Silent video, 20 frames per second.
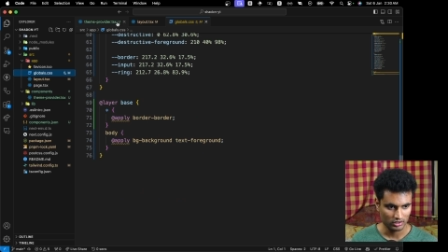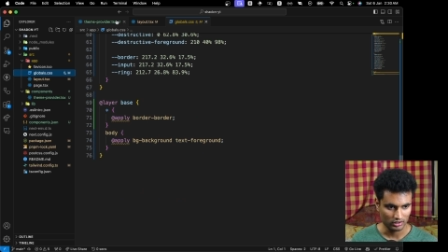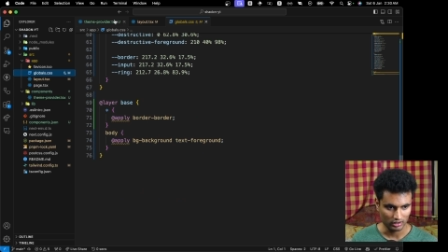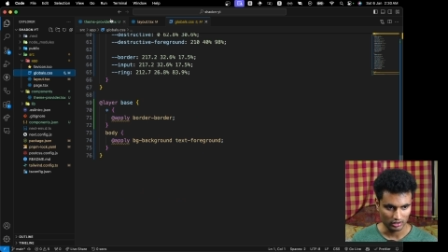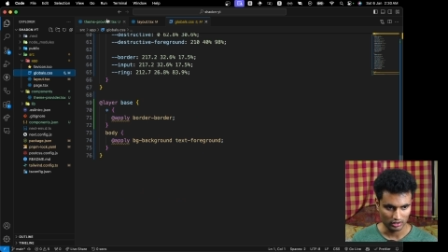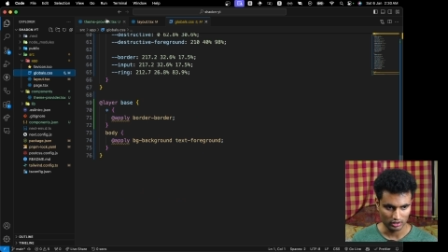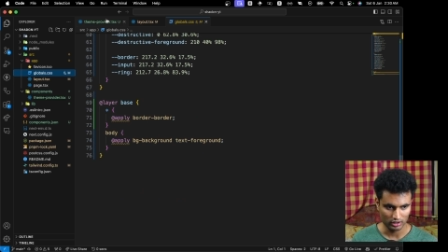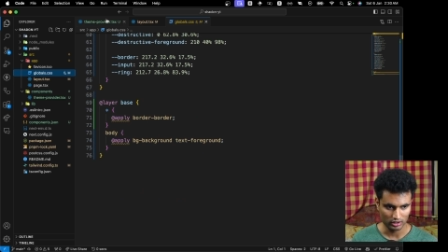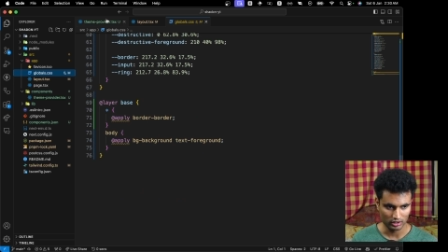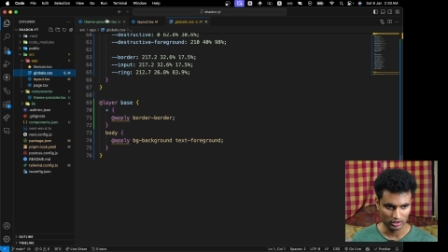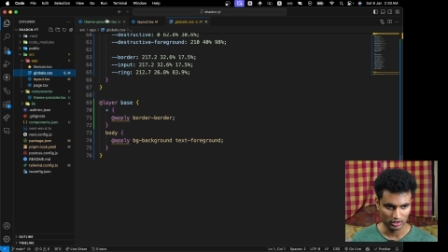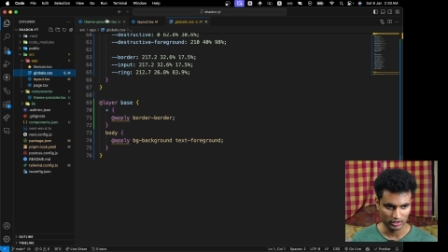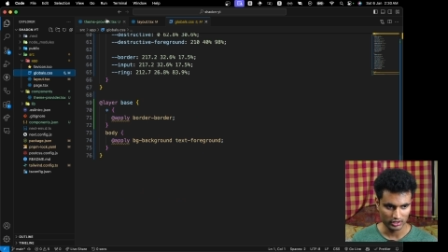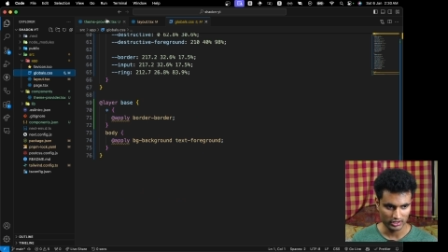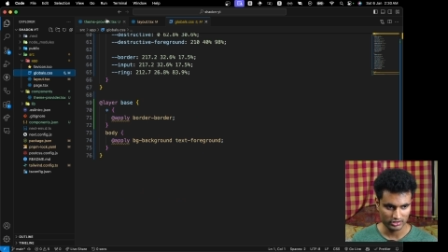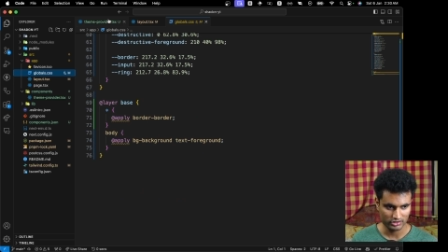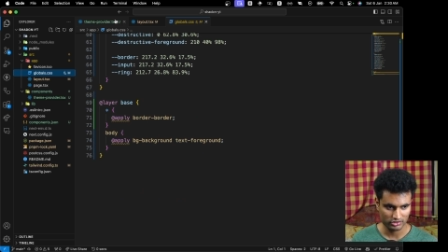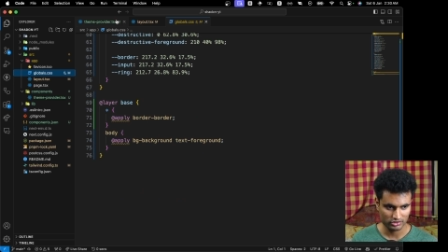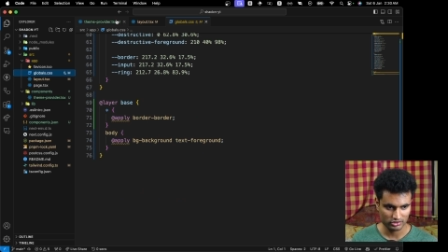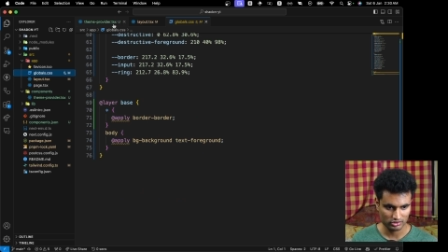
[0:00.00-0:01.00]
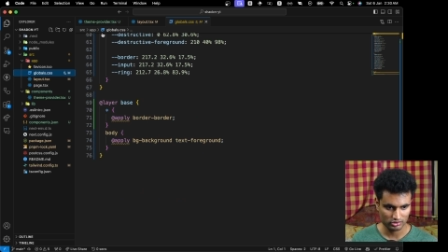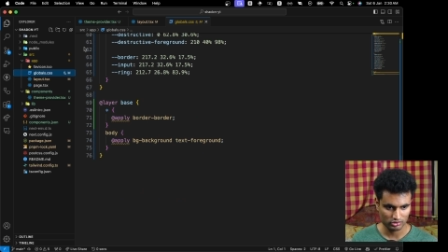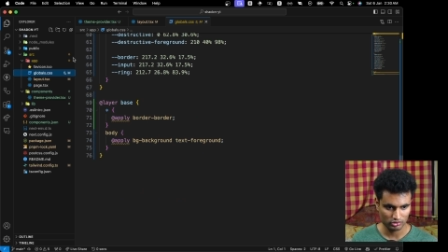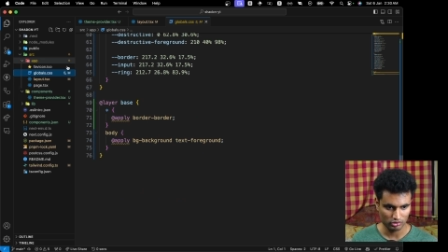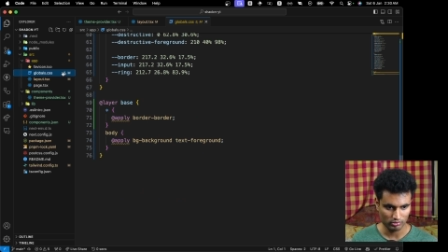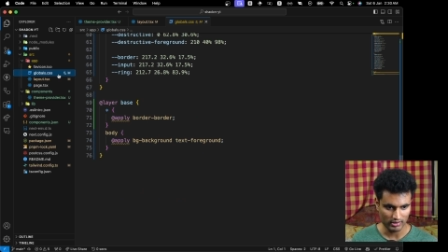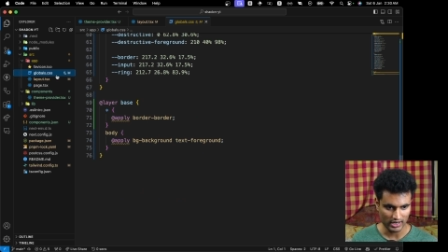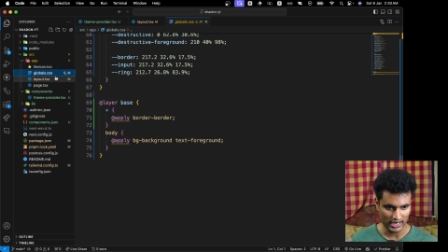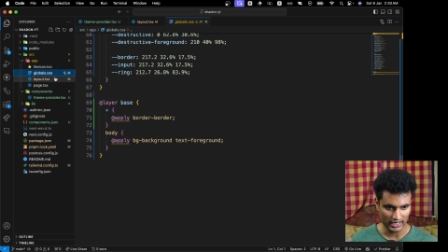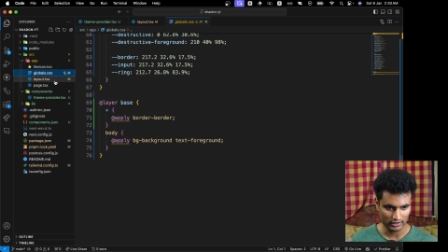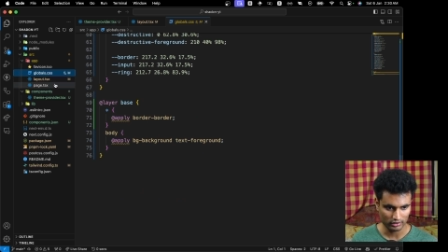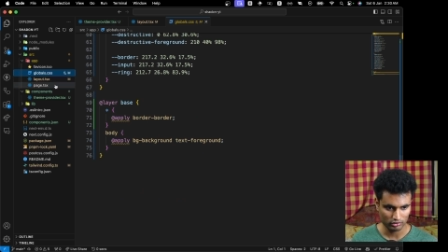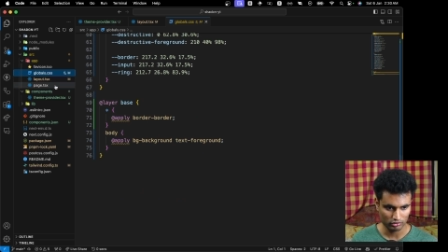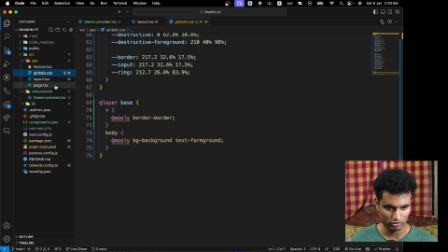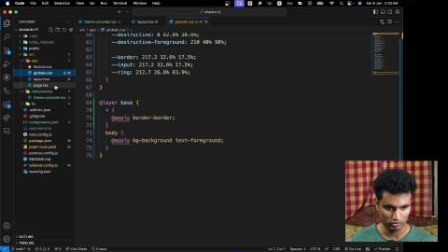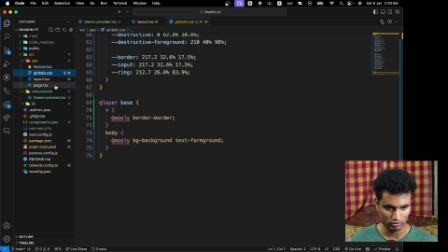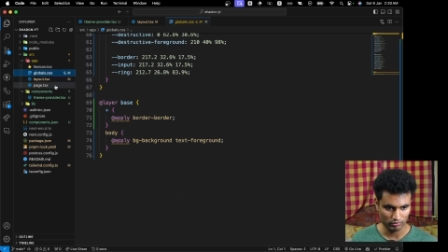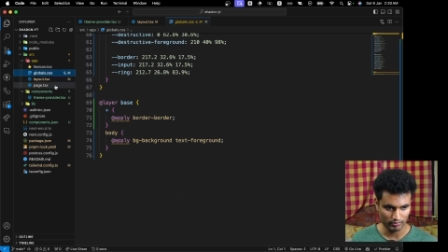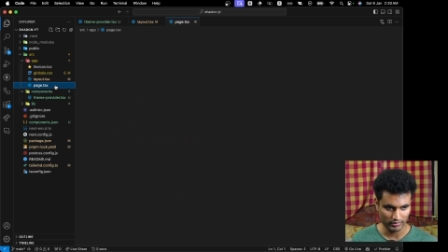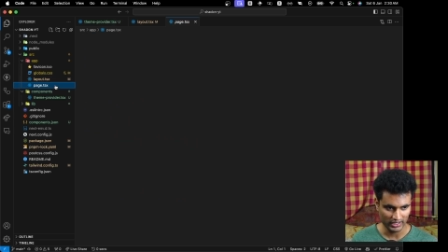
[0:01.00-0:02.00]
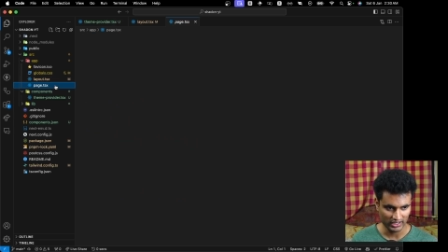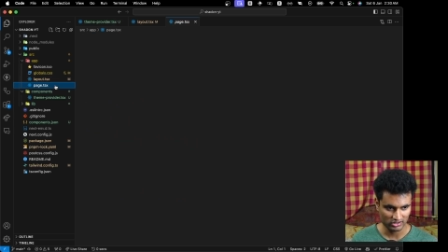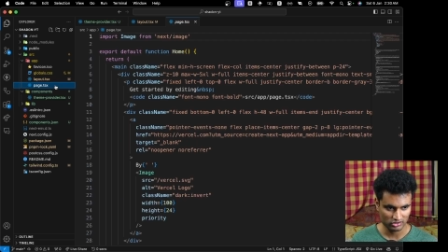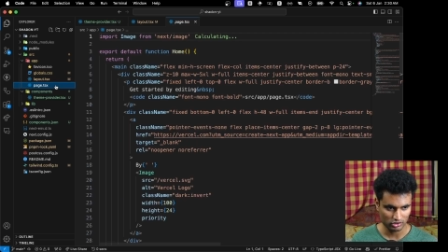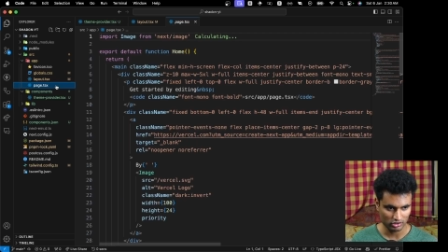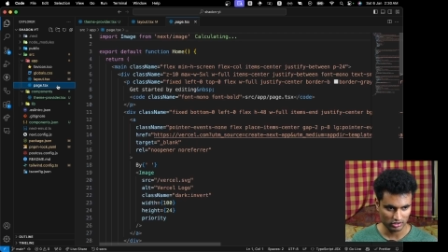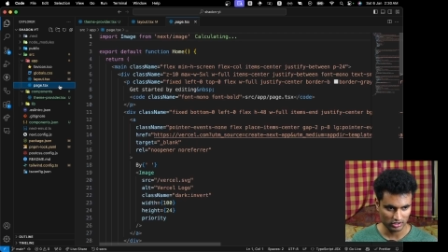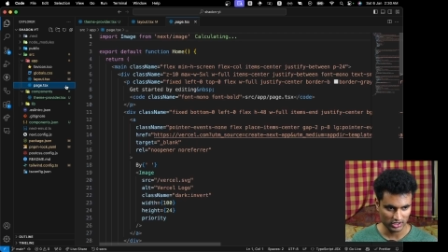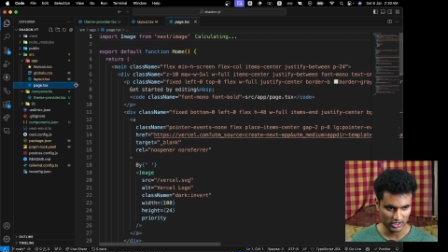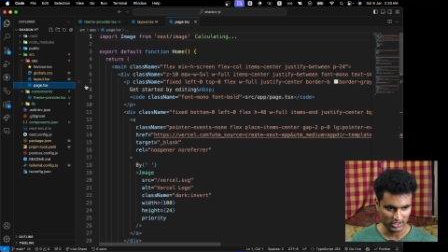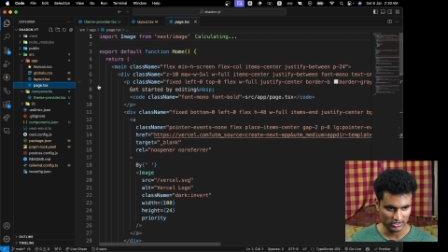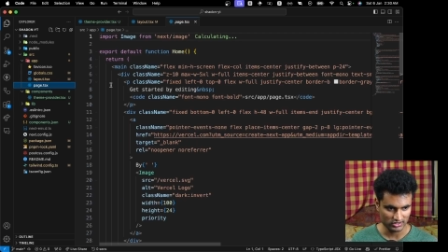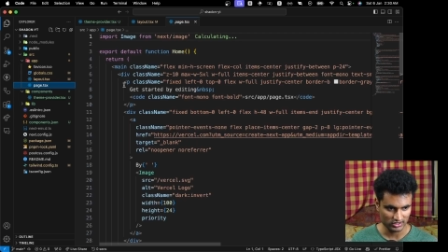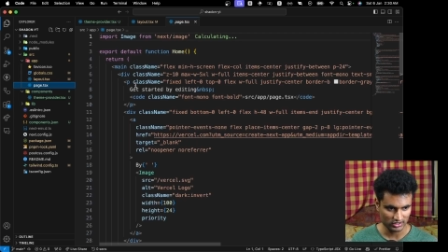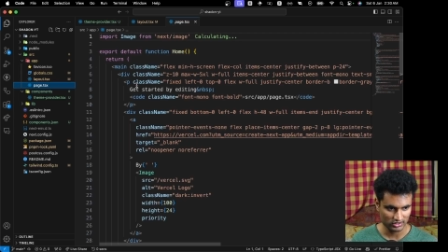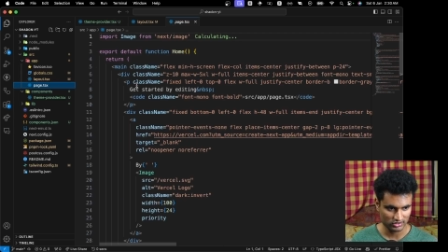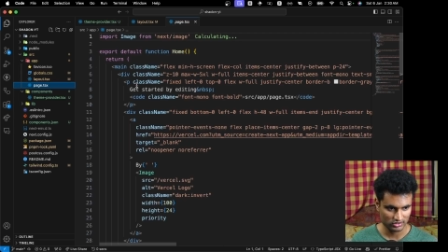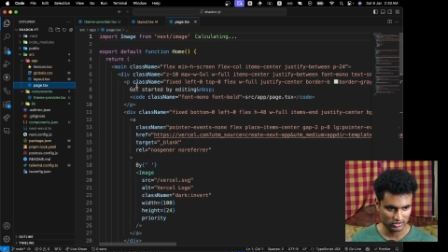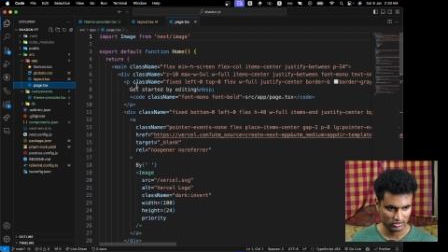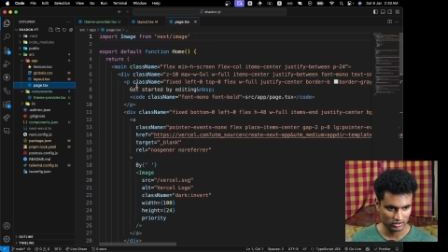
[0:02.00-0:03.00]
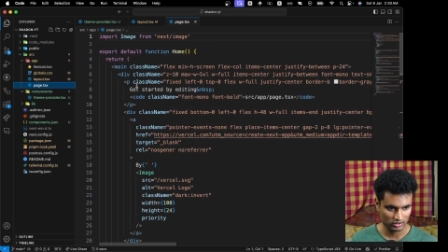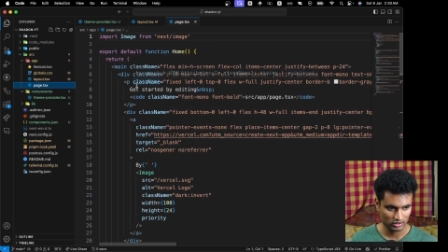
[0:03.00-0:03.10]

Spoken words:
Let's go back to page.tsx.